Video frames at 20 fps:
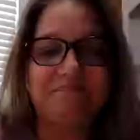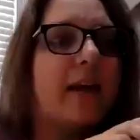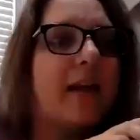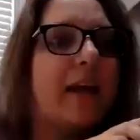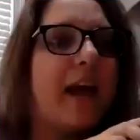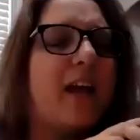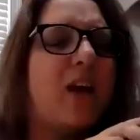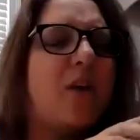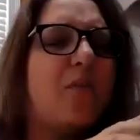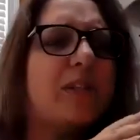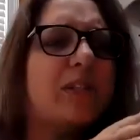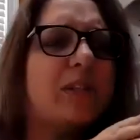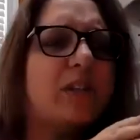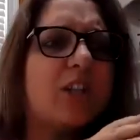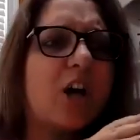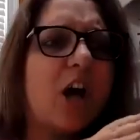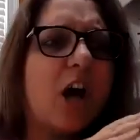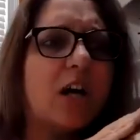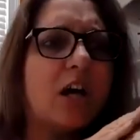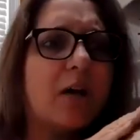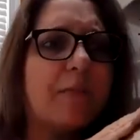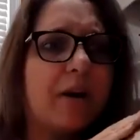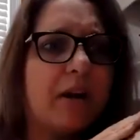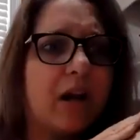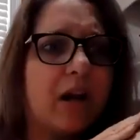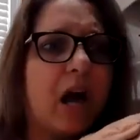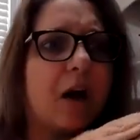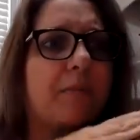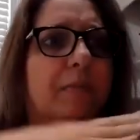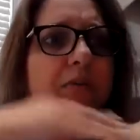And I always talk about a
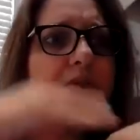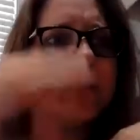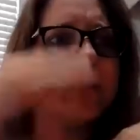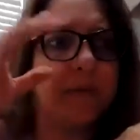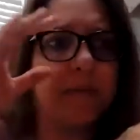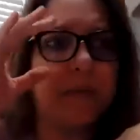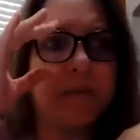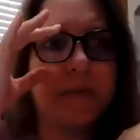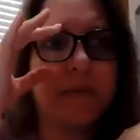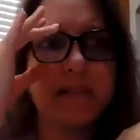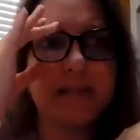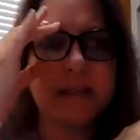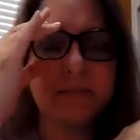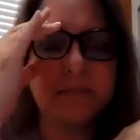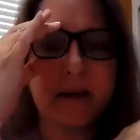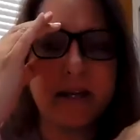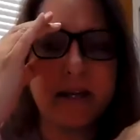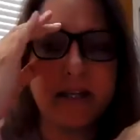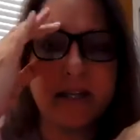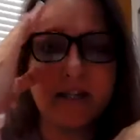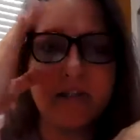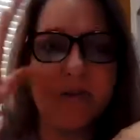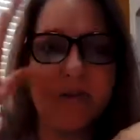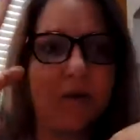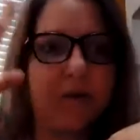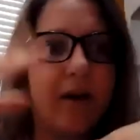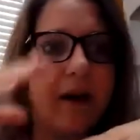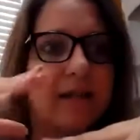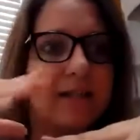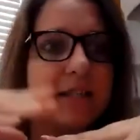couple supplements in my intro
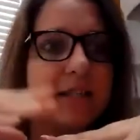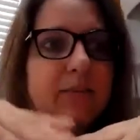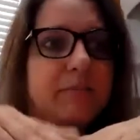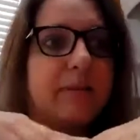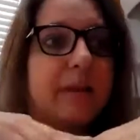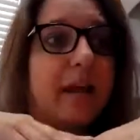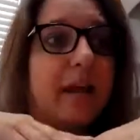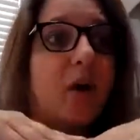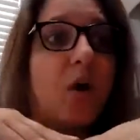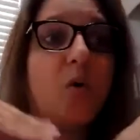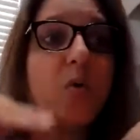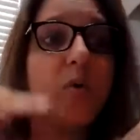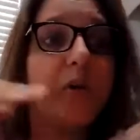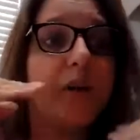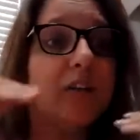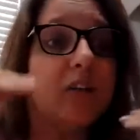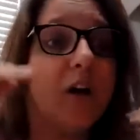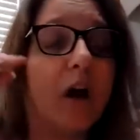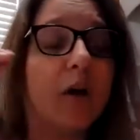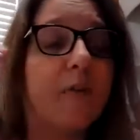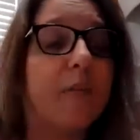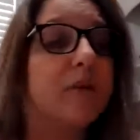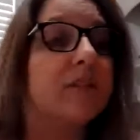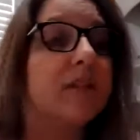classes, but I only talk about